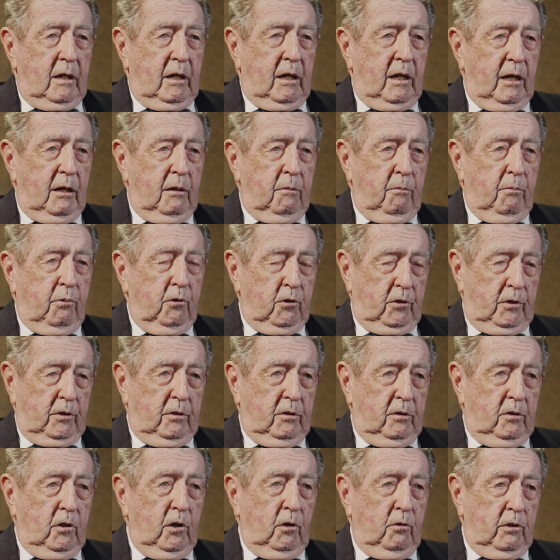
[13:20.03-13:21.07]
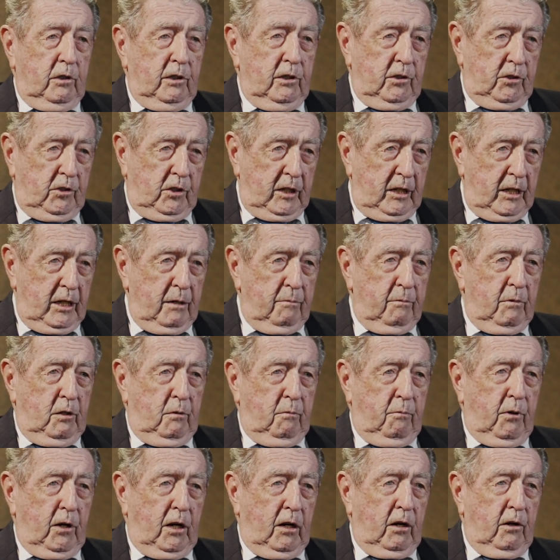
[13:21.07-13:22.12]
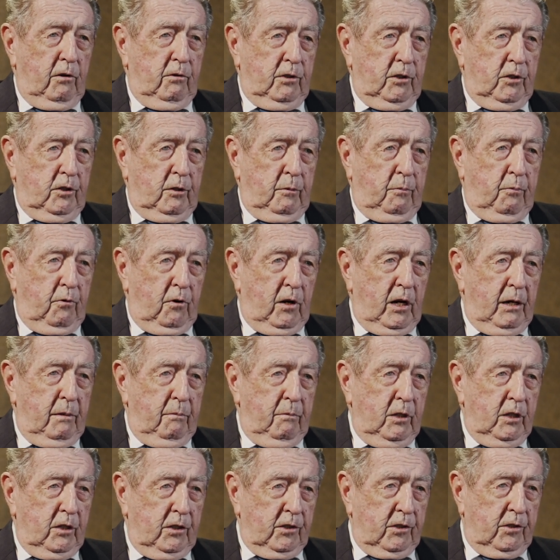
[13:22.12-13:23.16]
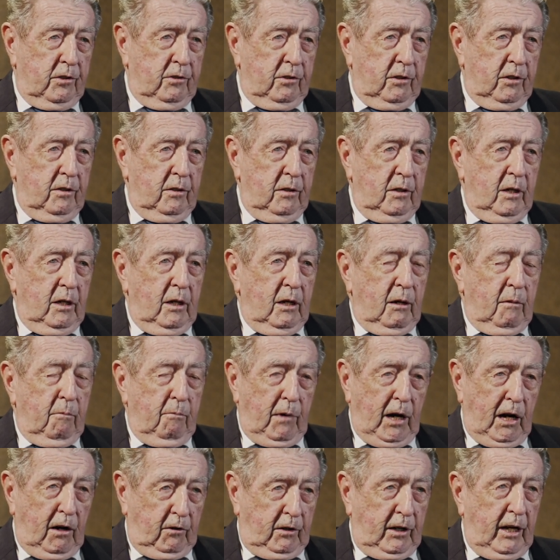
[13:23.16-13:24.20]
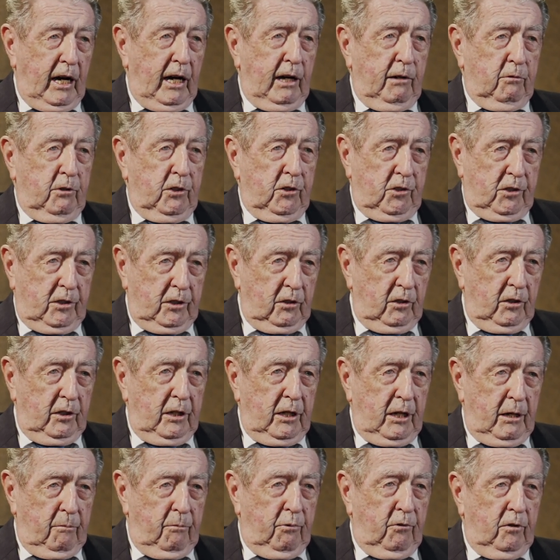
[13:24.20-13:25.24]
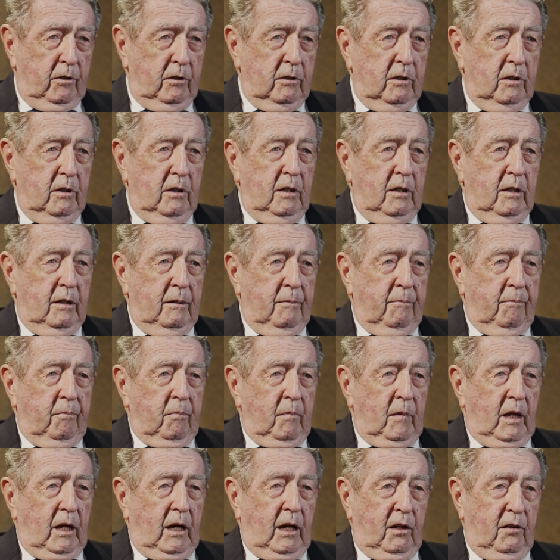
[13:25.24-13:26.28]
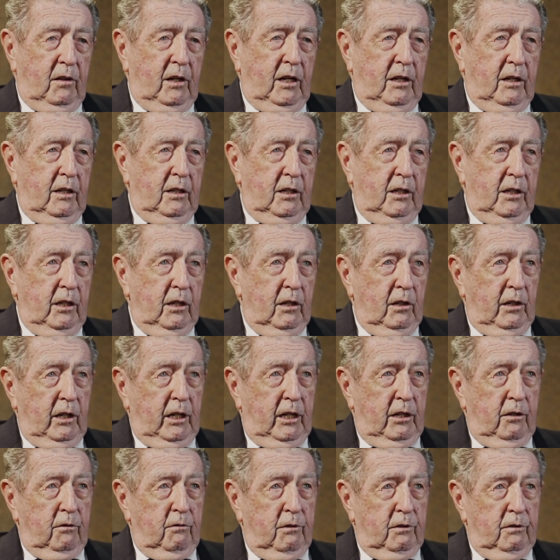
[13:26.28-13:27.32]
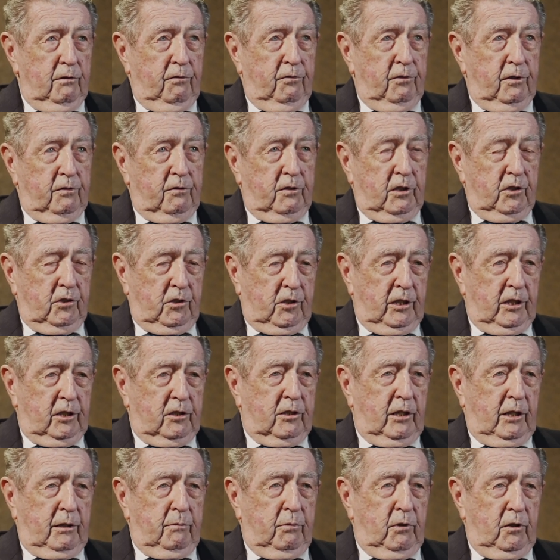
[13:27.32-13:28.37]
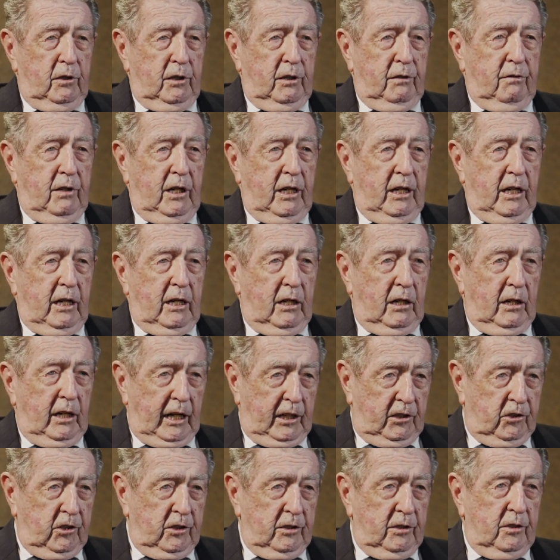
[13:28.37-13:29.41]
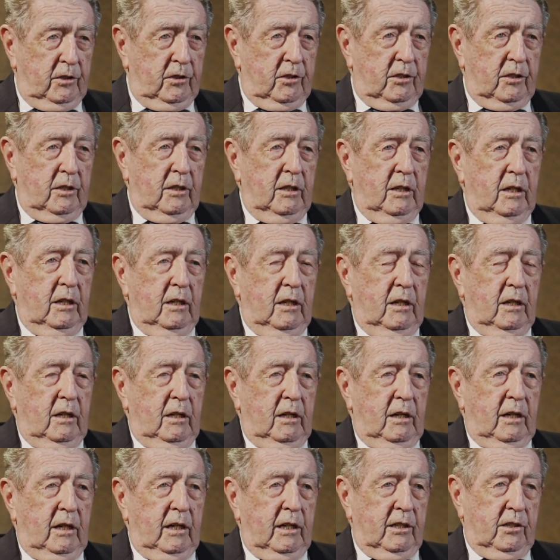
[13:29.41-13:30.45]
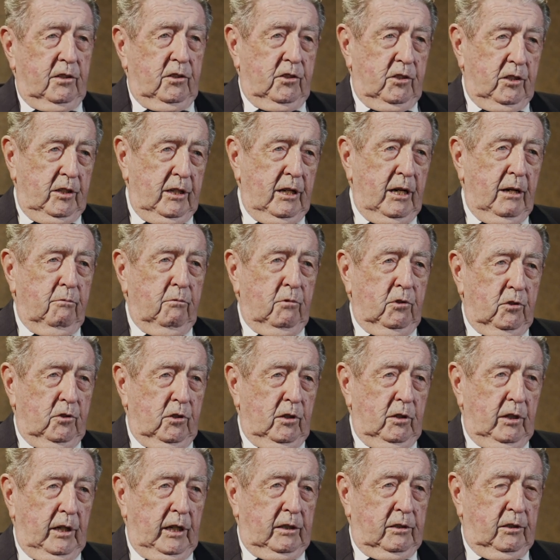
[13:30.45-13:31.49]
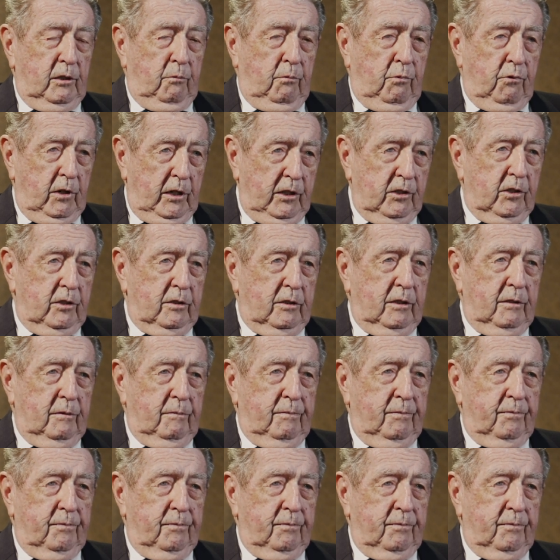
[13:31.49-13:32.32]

and put Ngo Dinh Diem in power as the prime minister. Bao Dai was still the emperor. And then a year later, in 56, I believe, they had elections, and Diem was elected president.